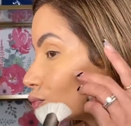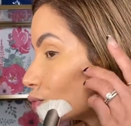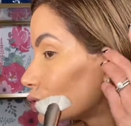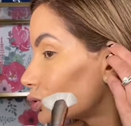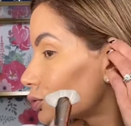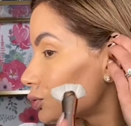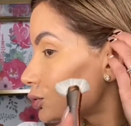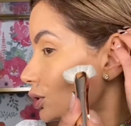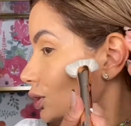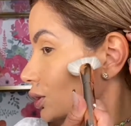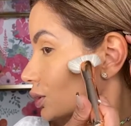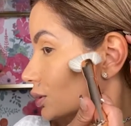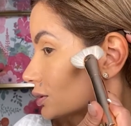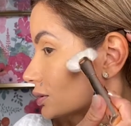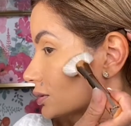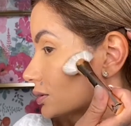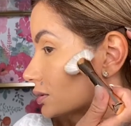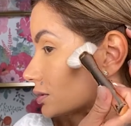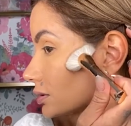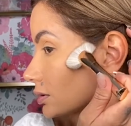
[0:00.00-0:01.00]
do
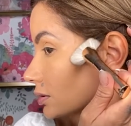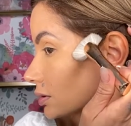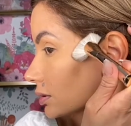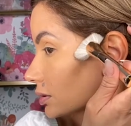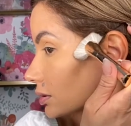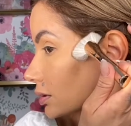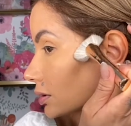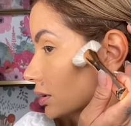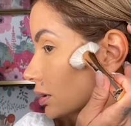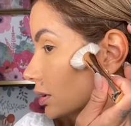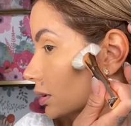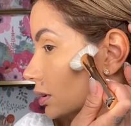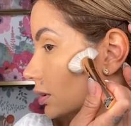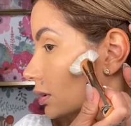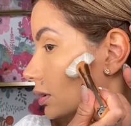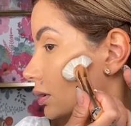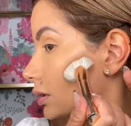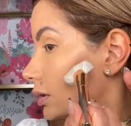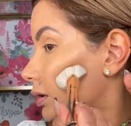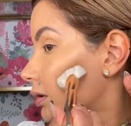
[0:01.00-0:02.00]
this.
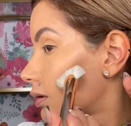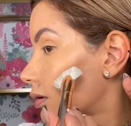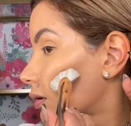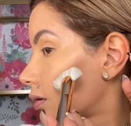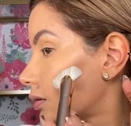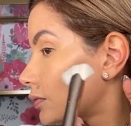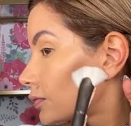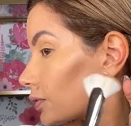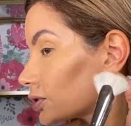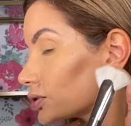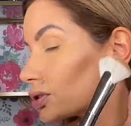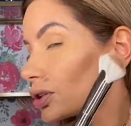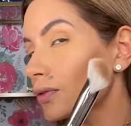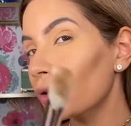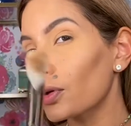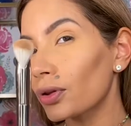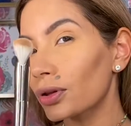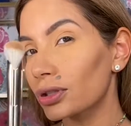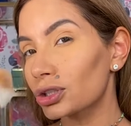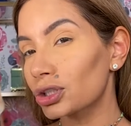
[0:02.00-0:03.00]
First of
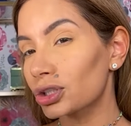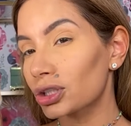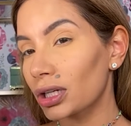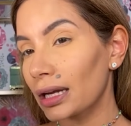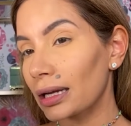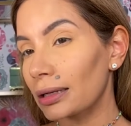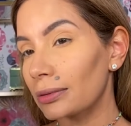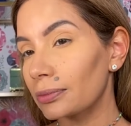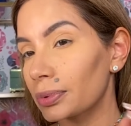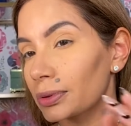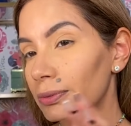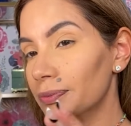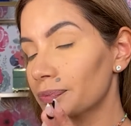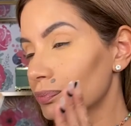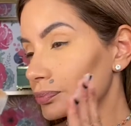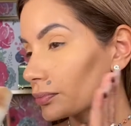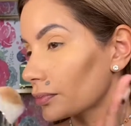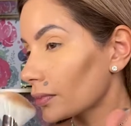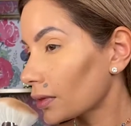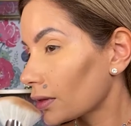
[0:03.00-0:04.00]
all, the shape.
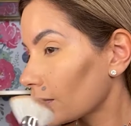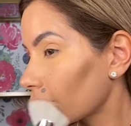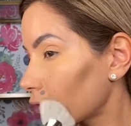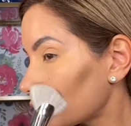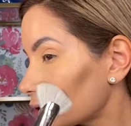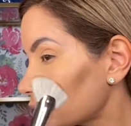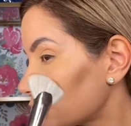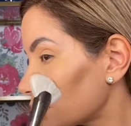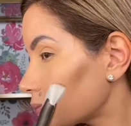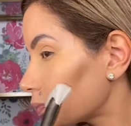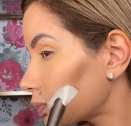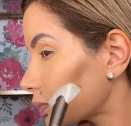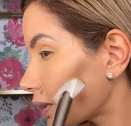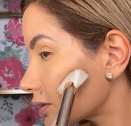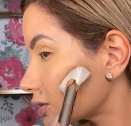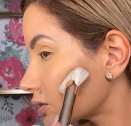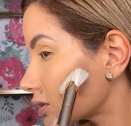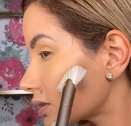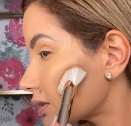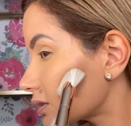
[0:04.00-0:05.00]
First
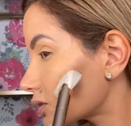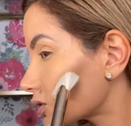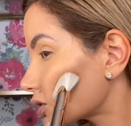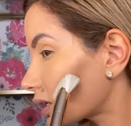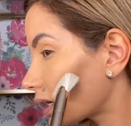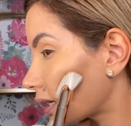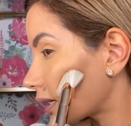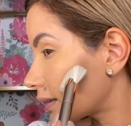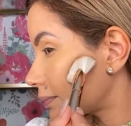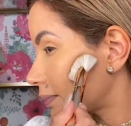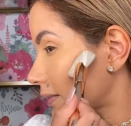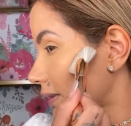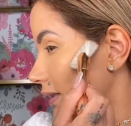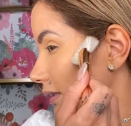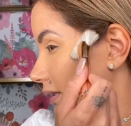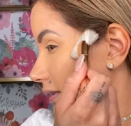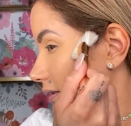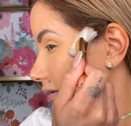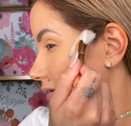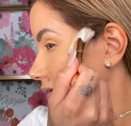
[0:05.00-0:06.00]
impression, the shape
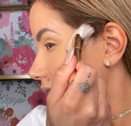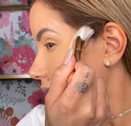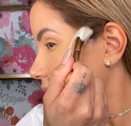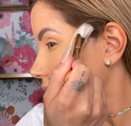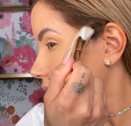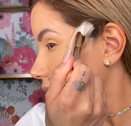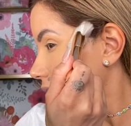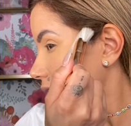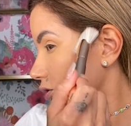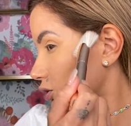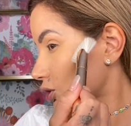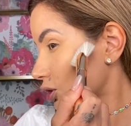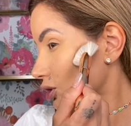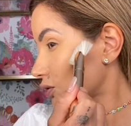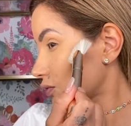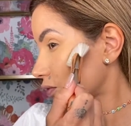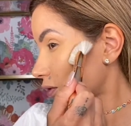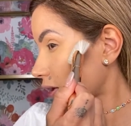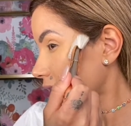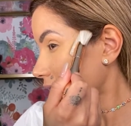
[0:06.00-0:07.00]
is
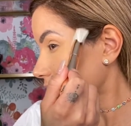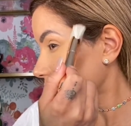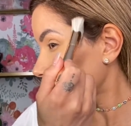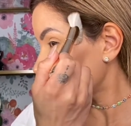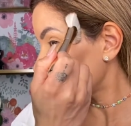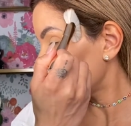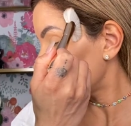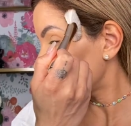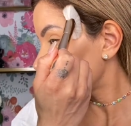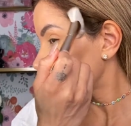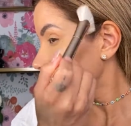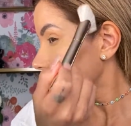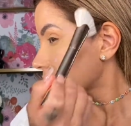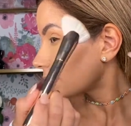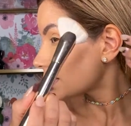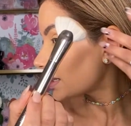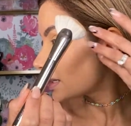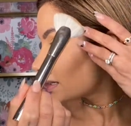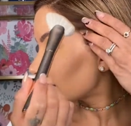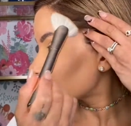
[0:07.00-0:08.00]
just right.
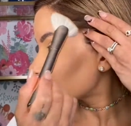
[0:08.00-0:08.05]
It's